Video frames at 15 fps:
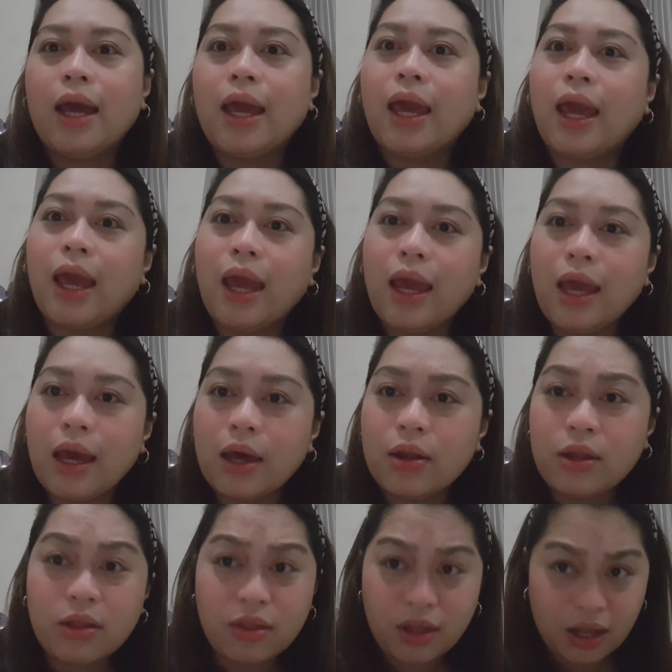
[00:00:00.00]
Hey, how
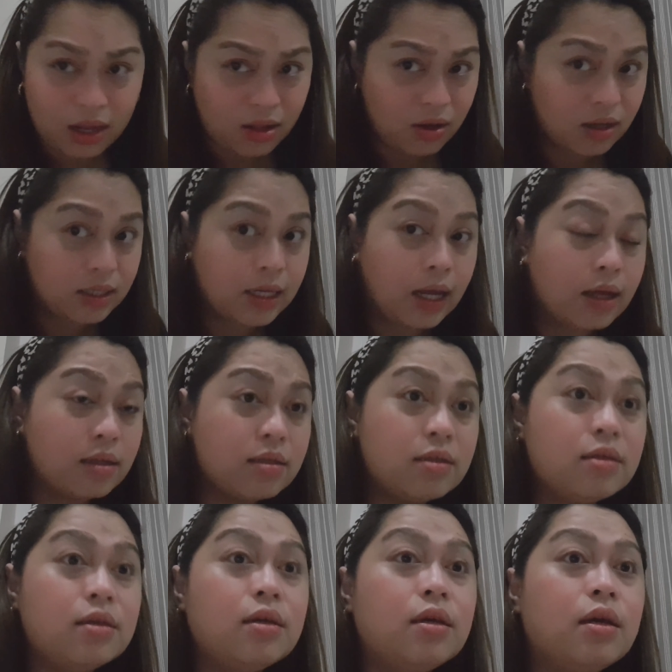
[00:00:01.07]
do you think it looks, guys?
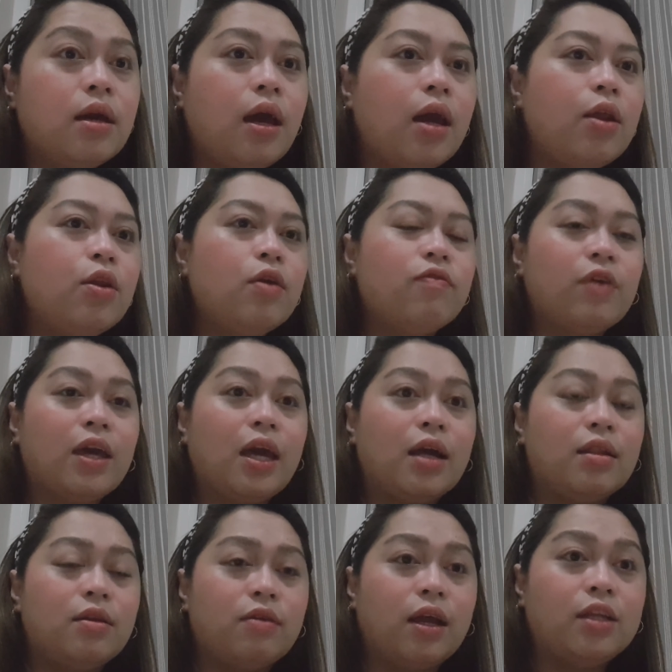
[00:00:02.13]
I don't know if I
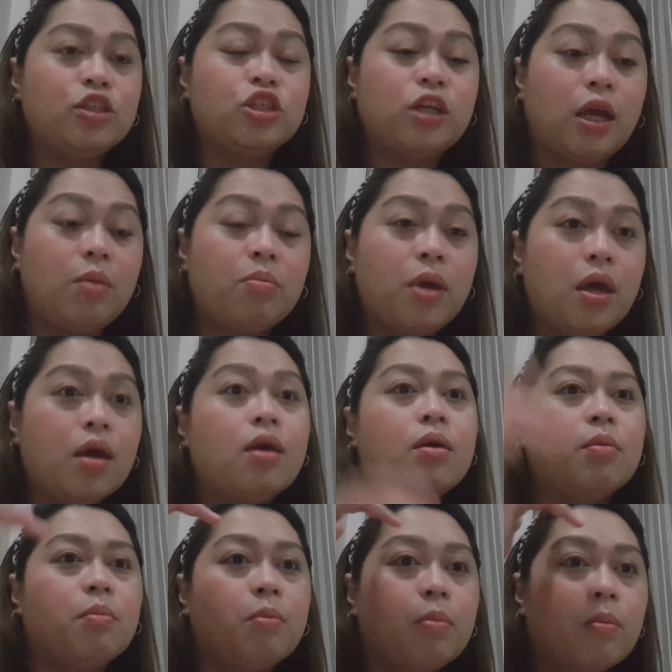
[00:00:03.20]
got the right shape,
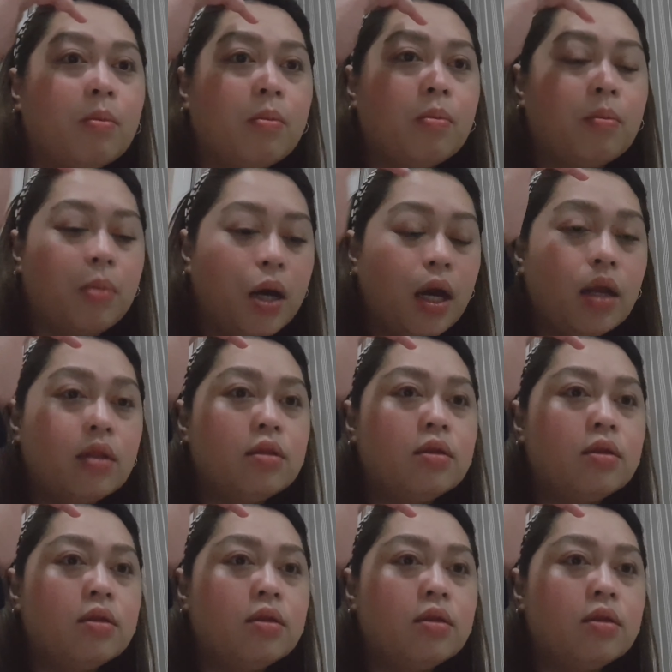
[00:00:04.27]
but